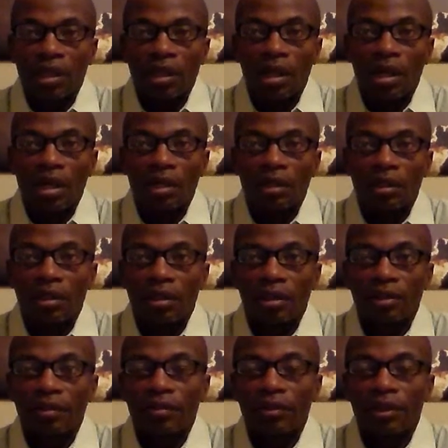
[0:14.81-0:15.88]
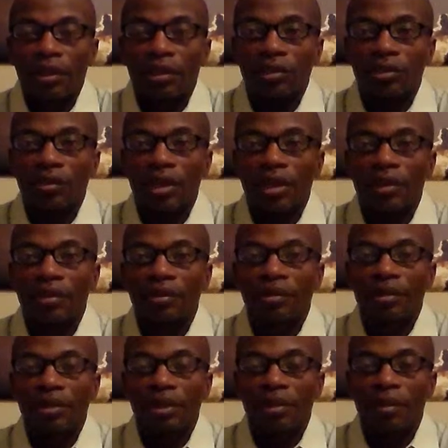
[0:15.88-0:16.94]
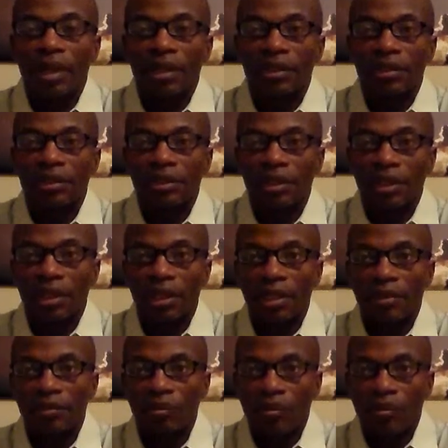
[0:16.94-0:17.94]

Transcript: God love is greater than my sin.